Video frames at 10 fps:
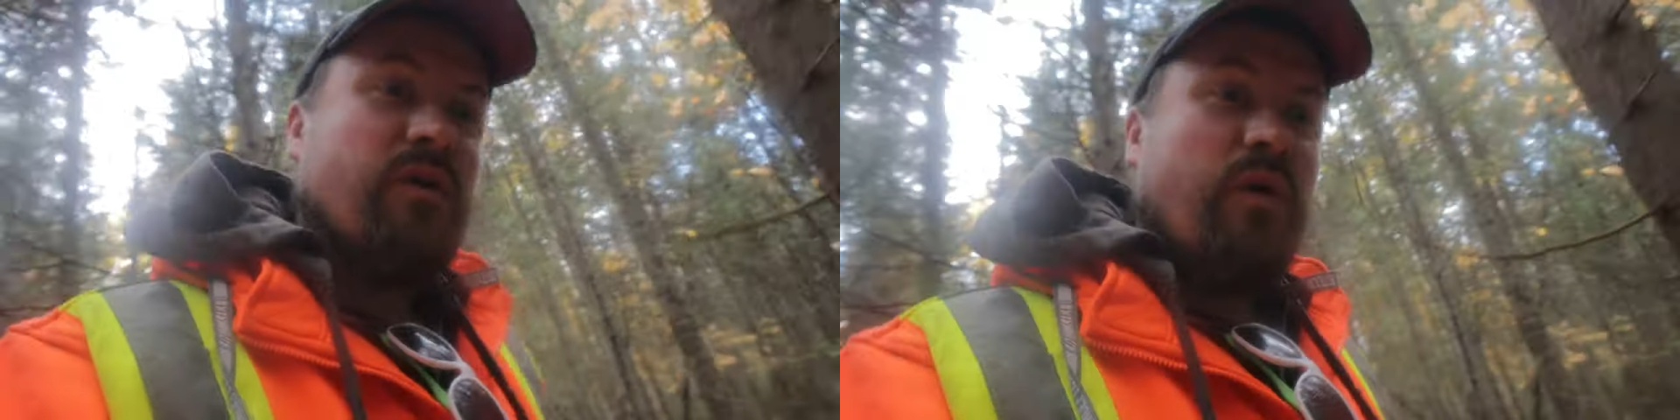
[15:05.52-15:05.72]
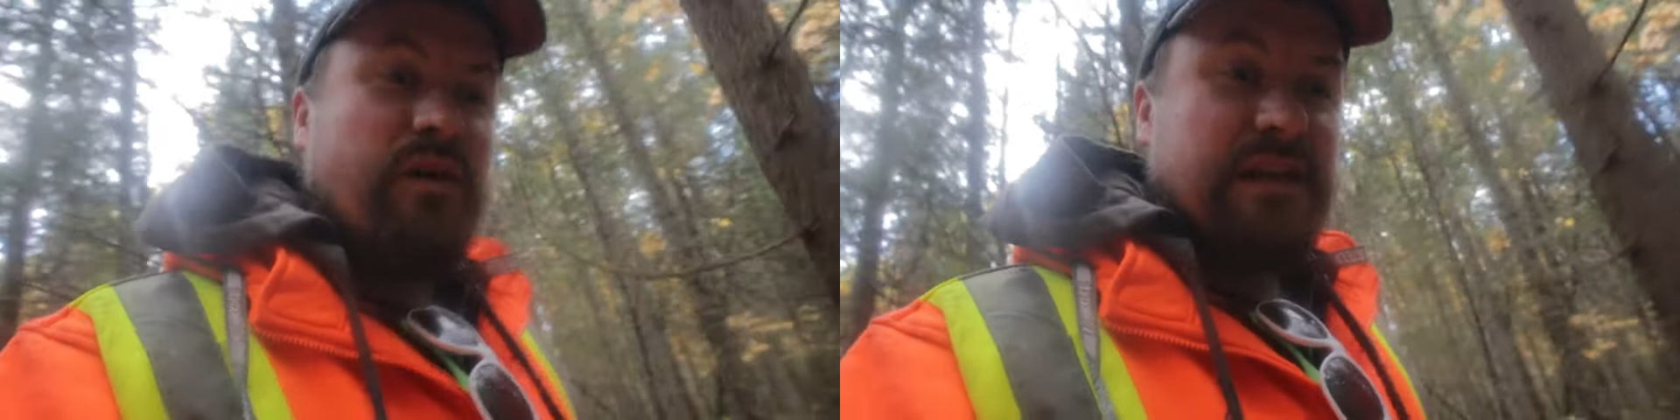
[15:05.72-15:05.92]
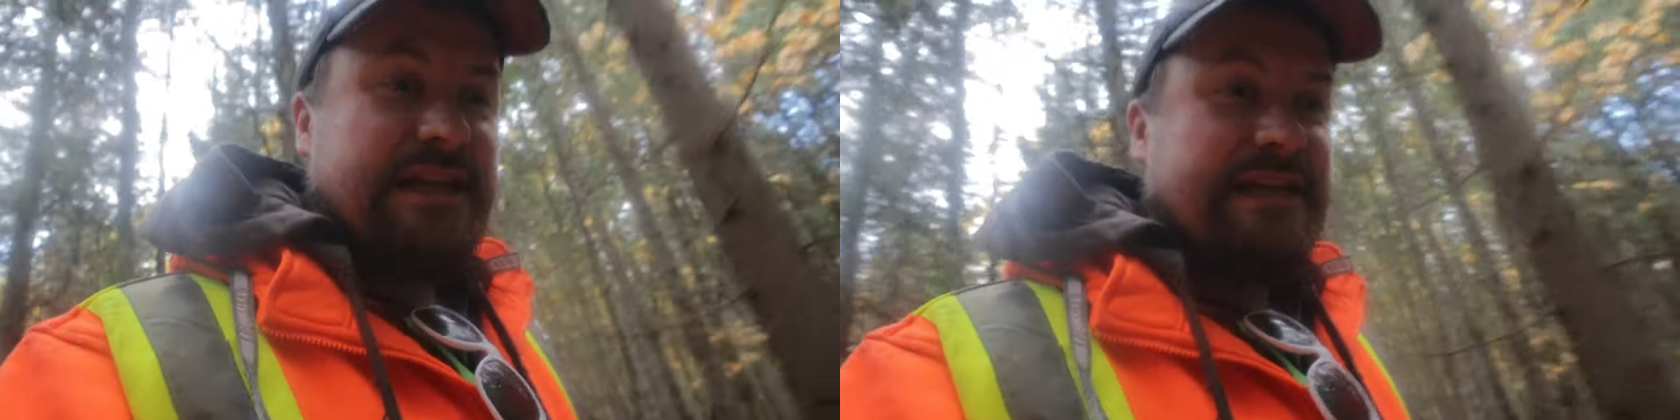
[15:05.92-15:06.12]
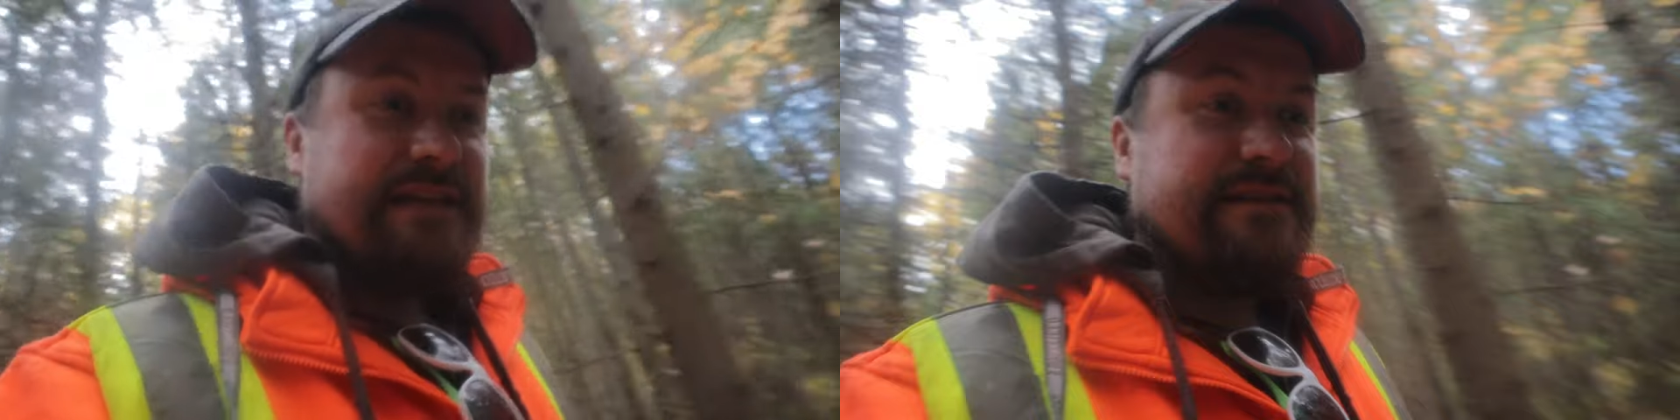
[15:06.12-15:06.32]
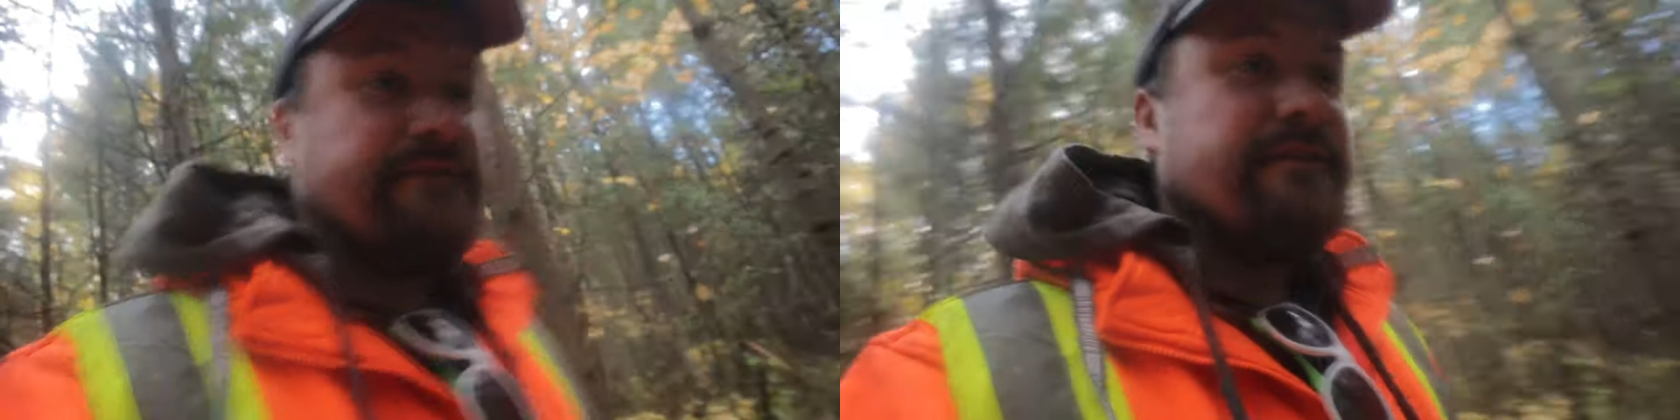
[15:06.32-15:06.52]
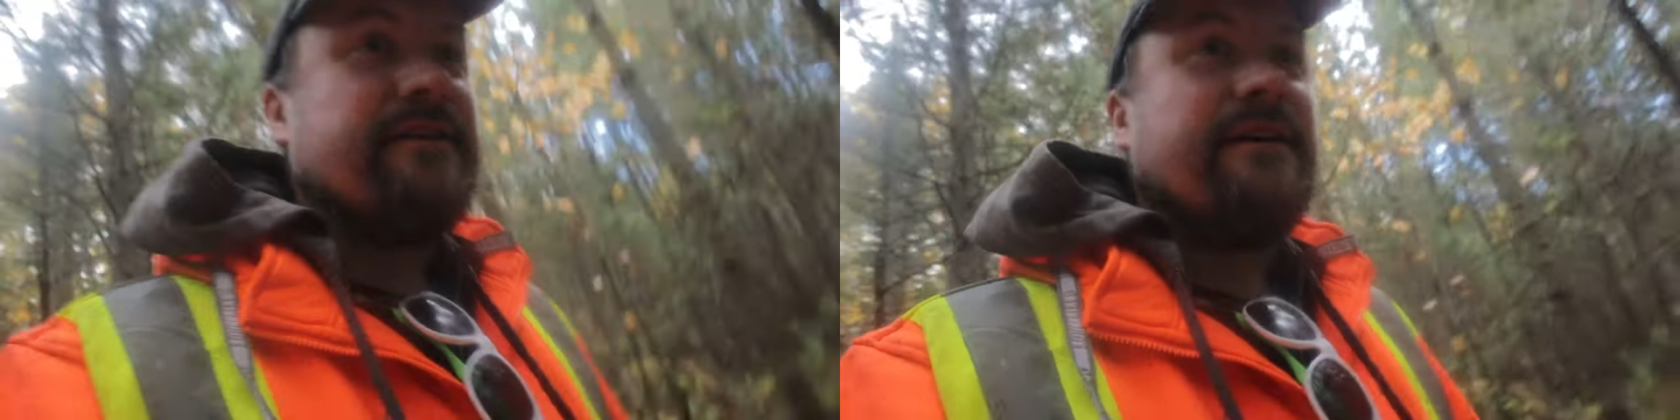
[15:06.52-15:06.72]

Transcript: quality is for their